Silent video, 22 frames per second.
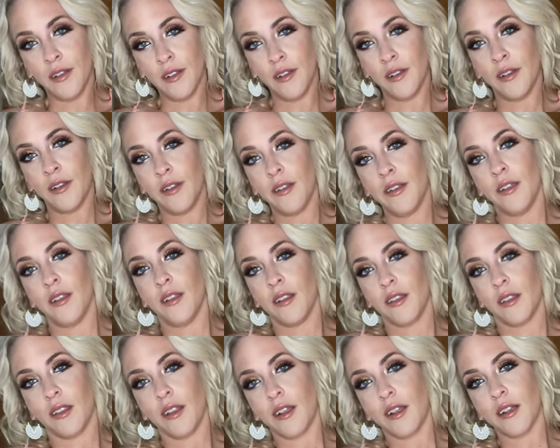
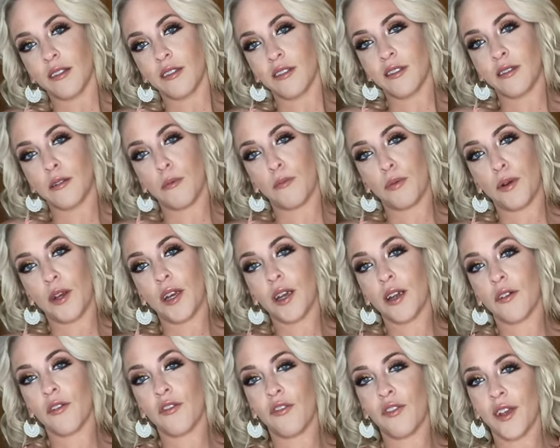I think it's
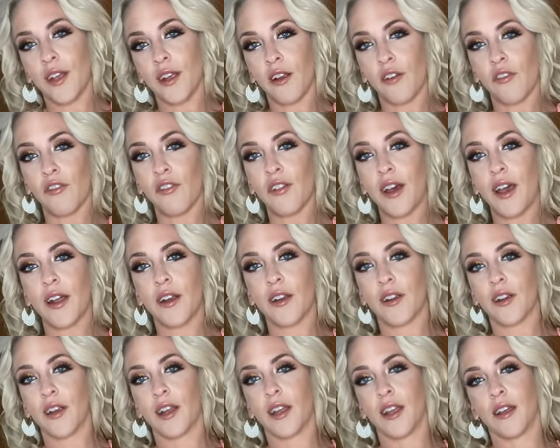super figure
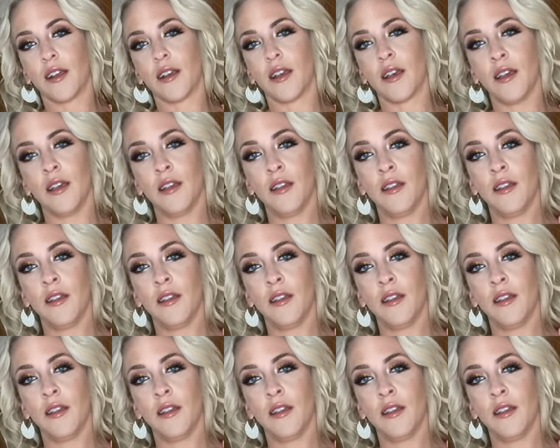flattering,